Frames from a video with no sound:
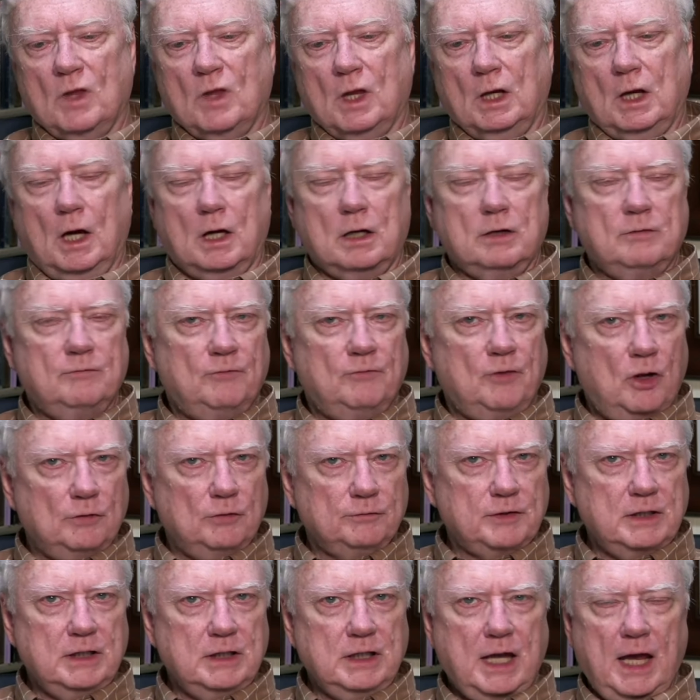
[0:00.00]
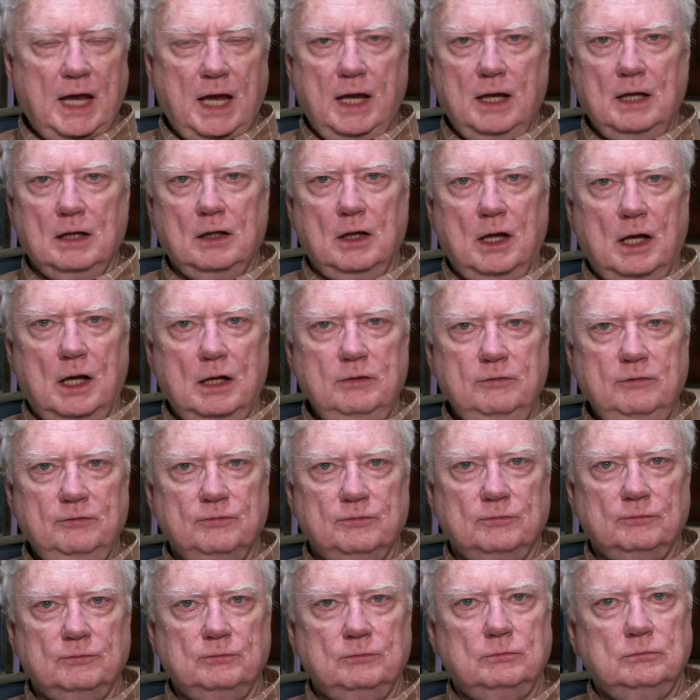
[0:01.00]
got involved in gang
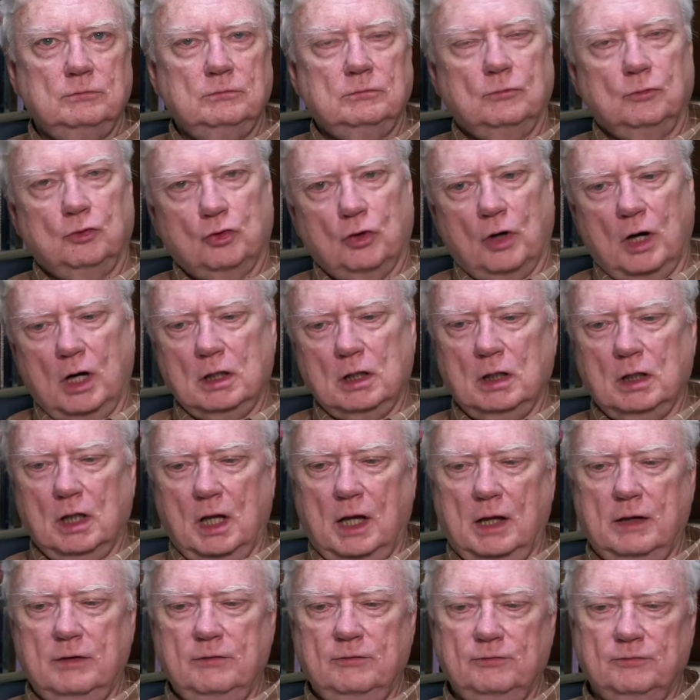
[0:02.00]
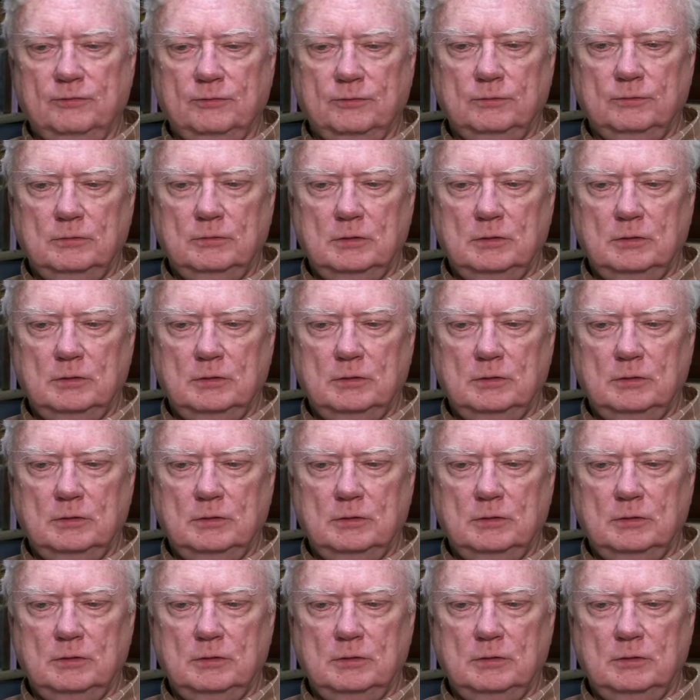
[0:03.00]
life, drug life,